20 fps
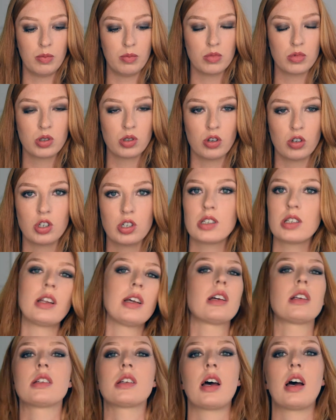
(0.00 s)
So I just
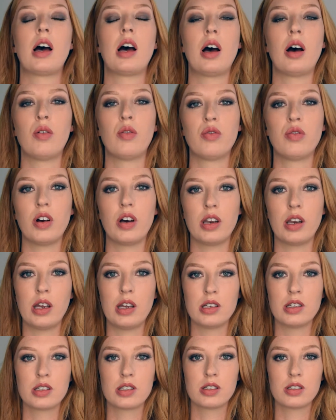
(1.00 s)
like to have a
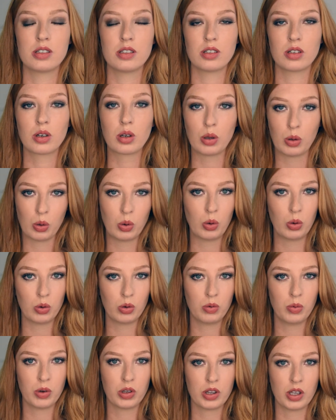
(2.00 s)
nice
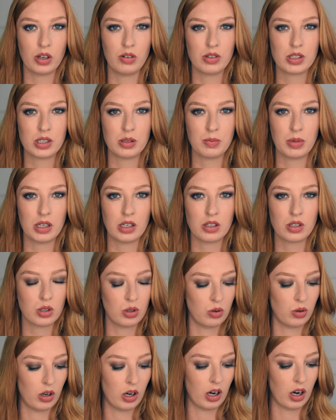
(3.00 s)
glow without it being
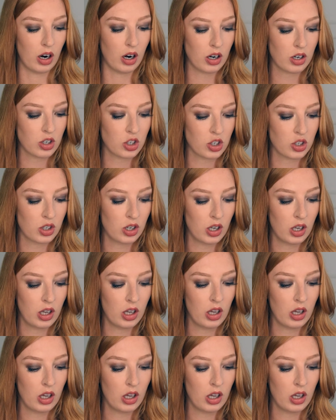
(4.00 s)
too harsh.